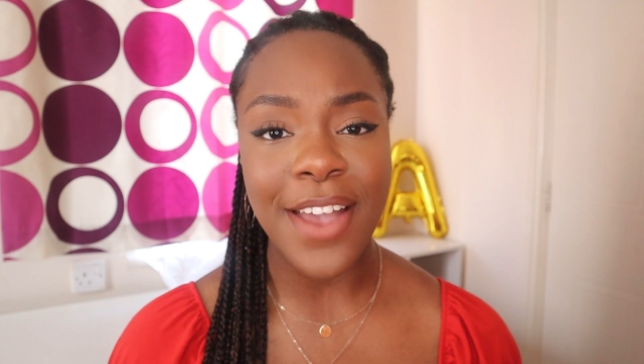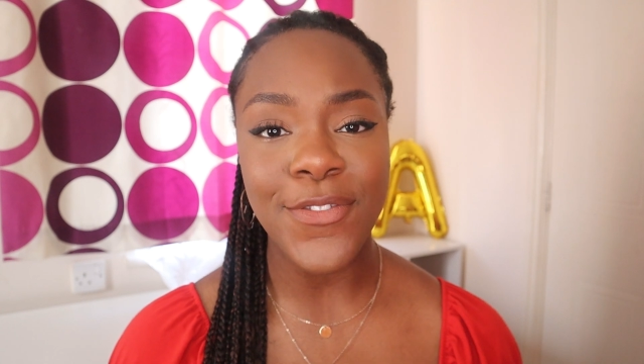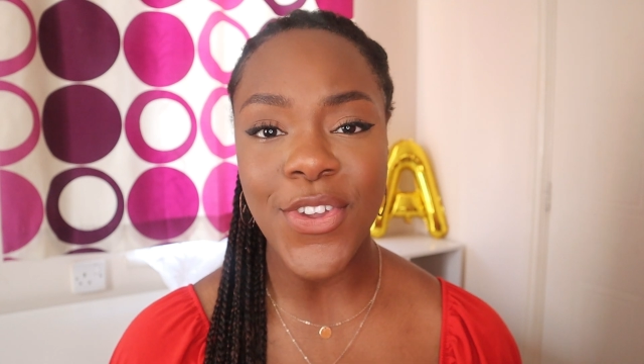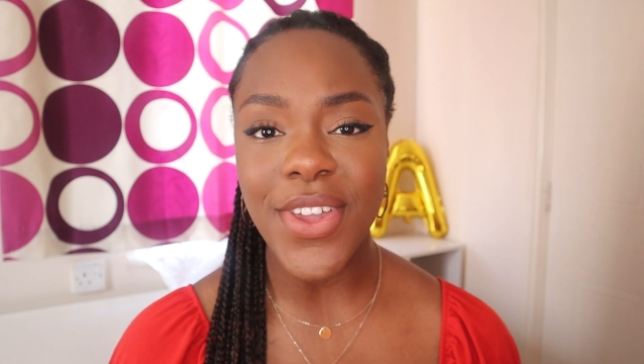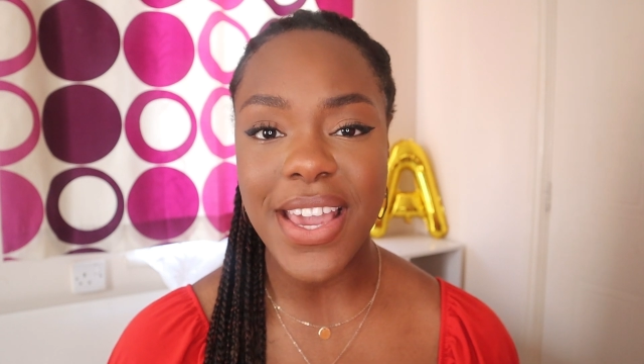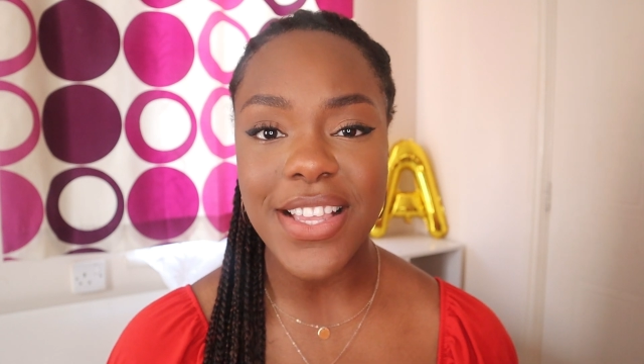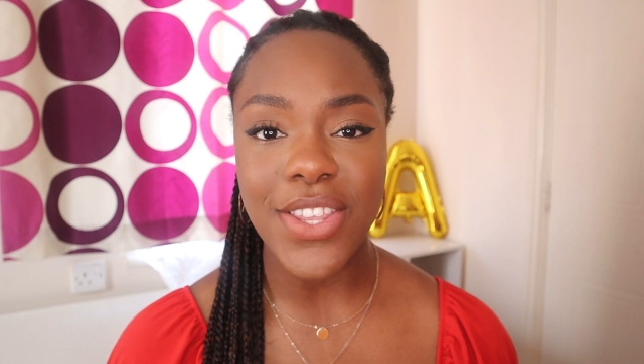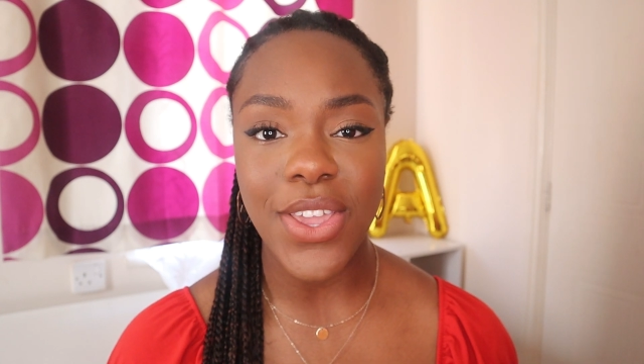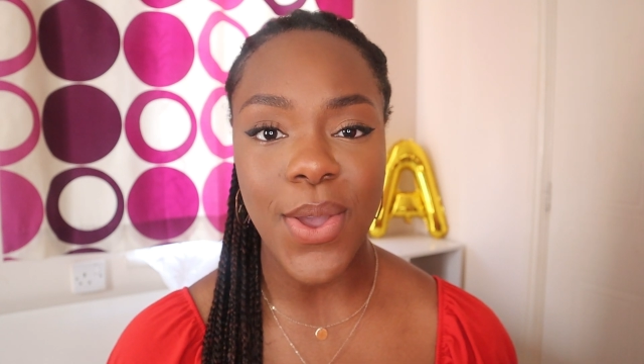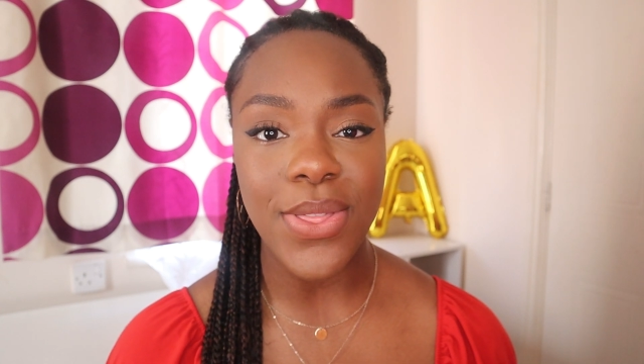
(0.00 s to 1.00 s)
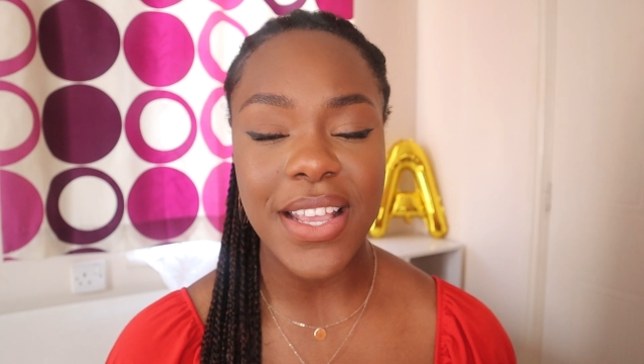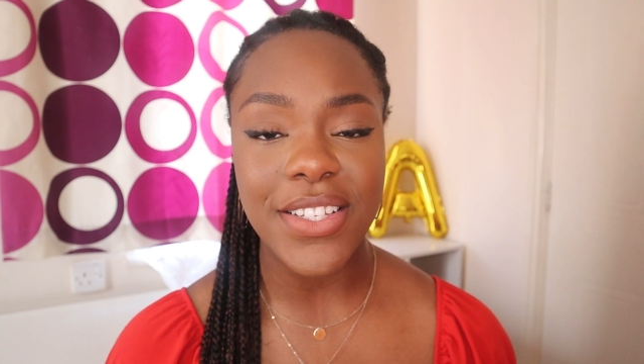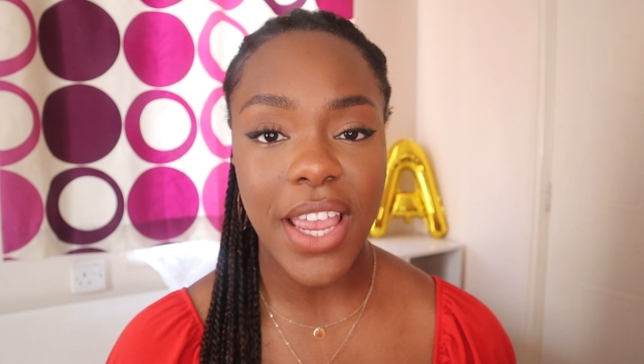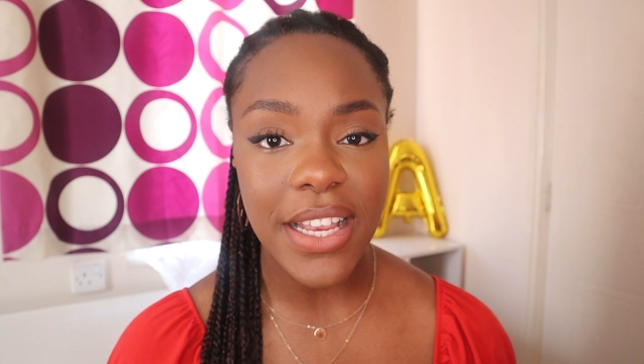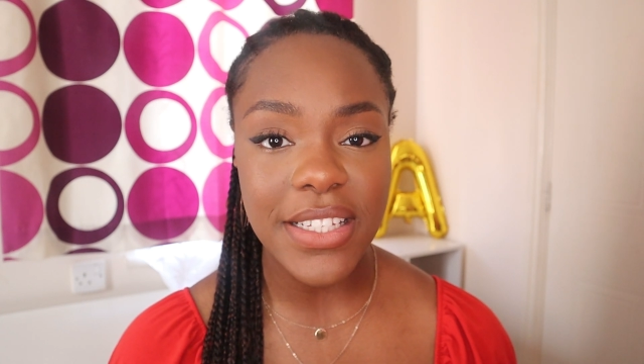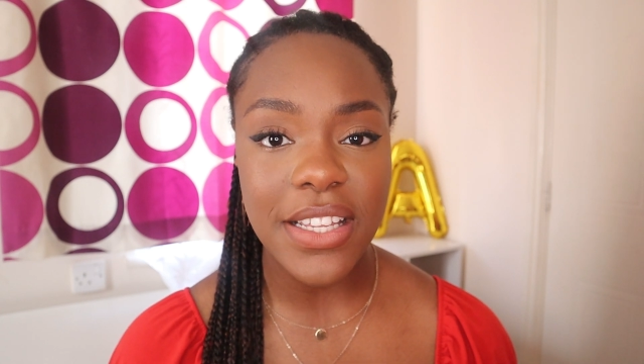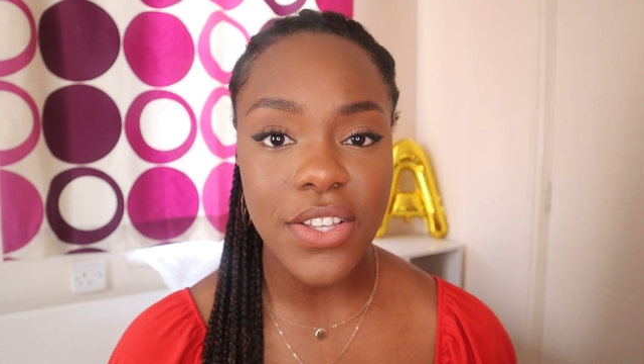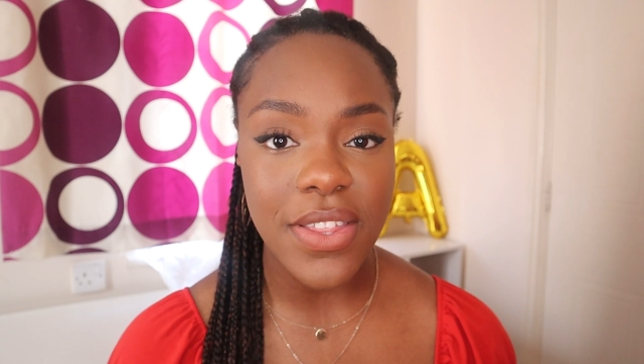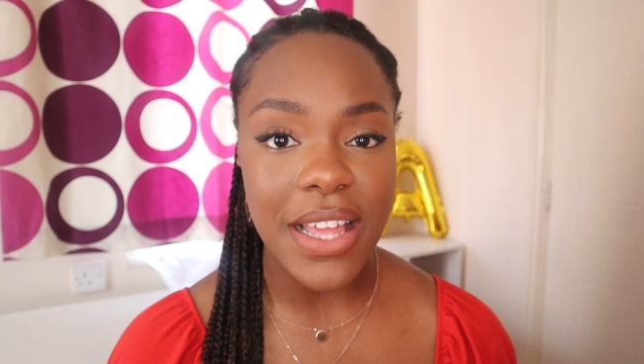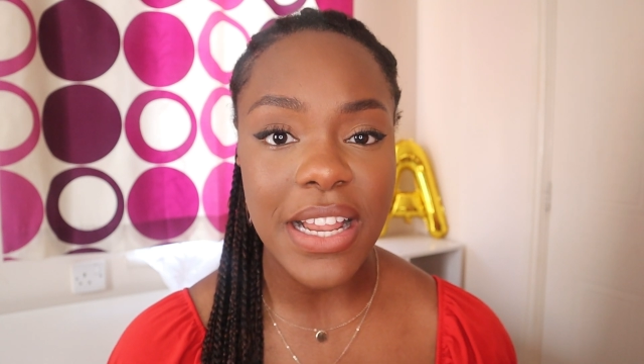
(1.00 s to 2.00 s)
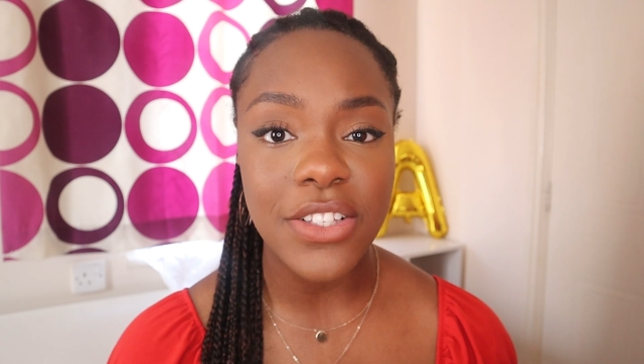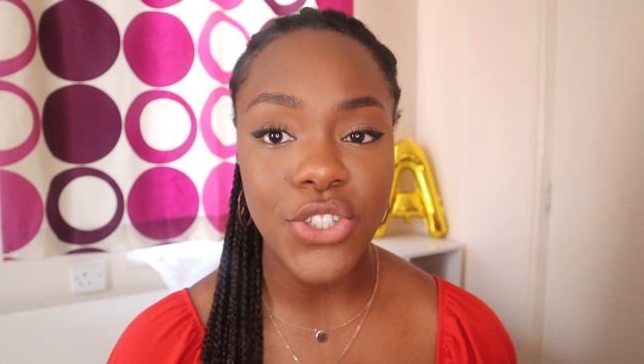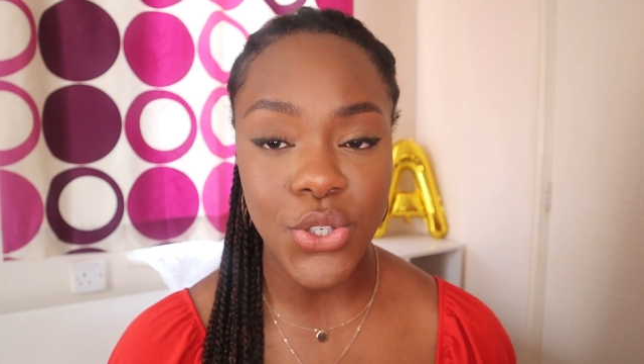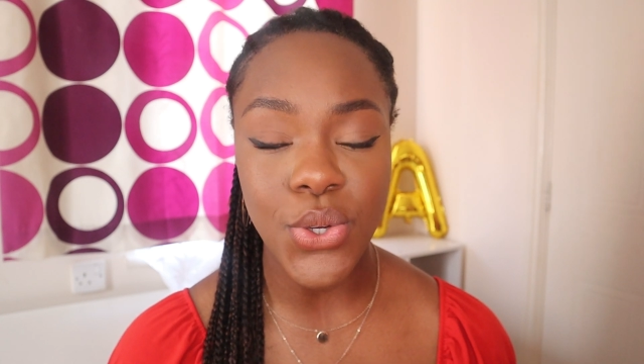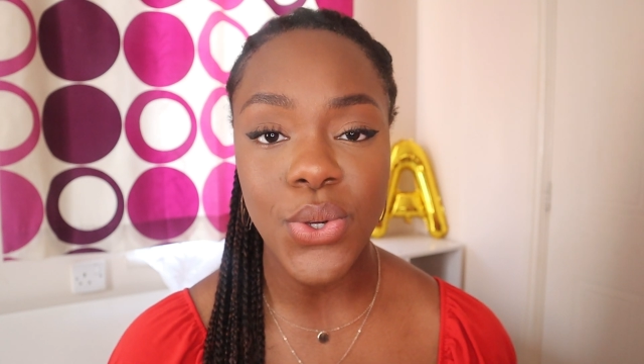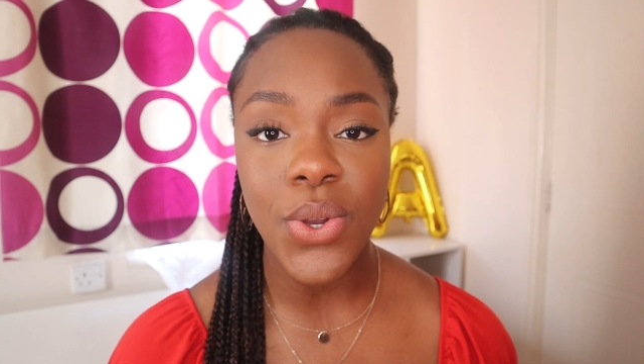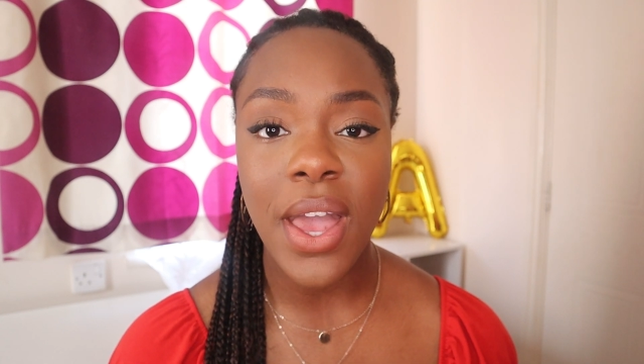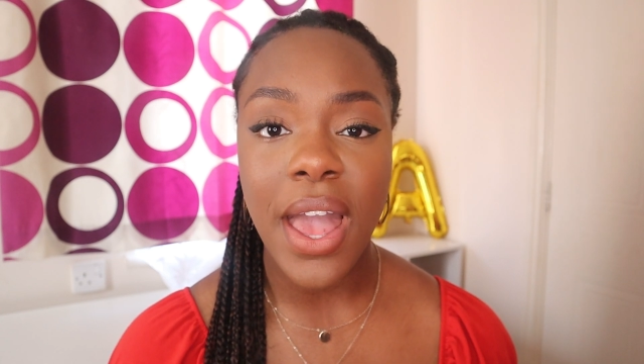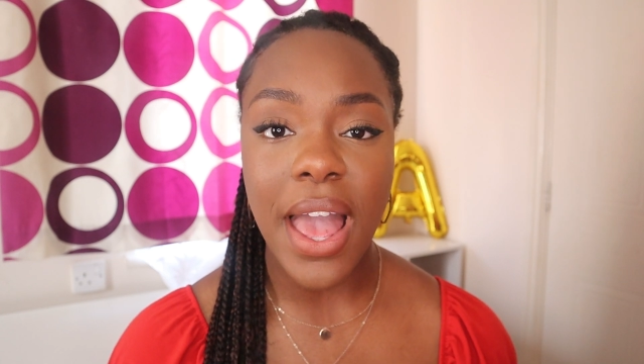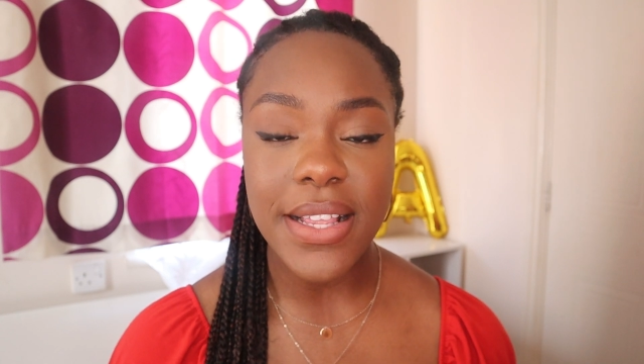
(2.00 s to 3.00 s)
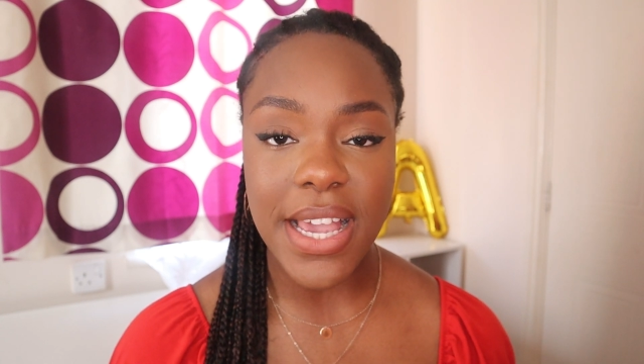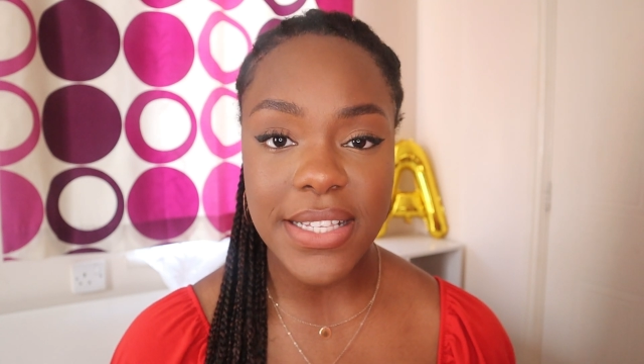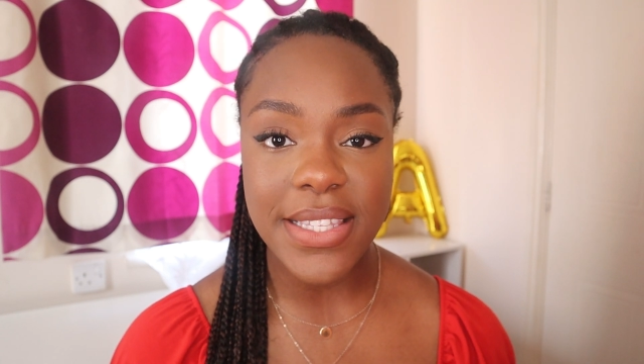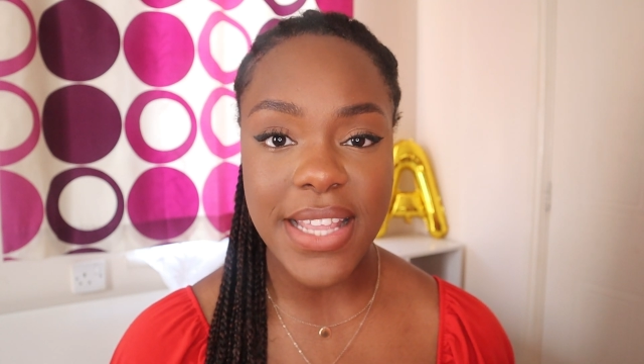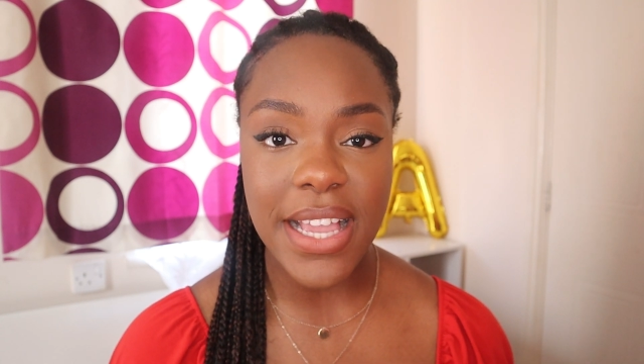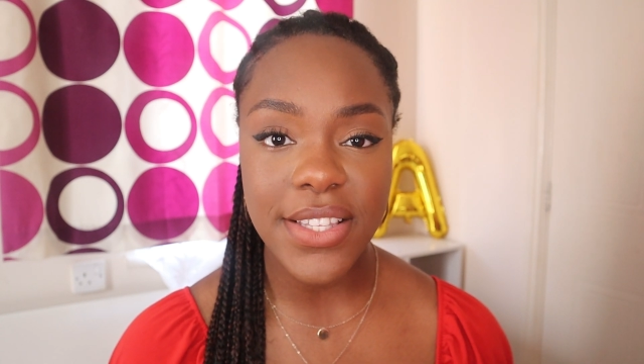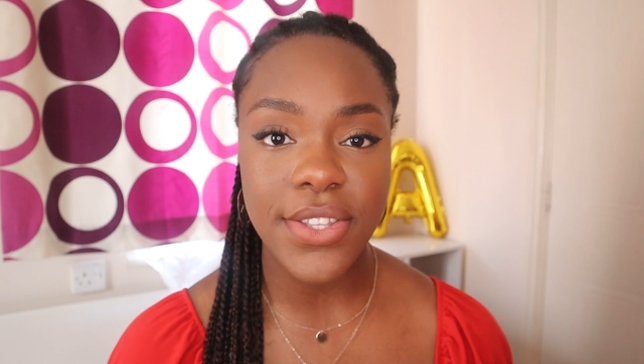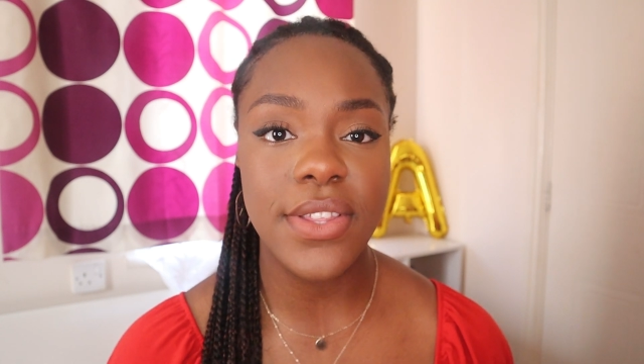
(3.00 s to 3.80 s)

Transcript: A few years ago, they changed it so that there are two test dates.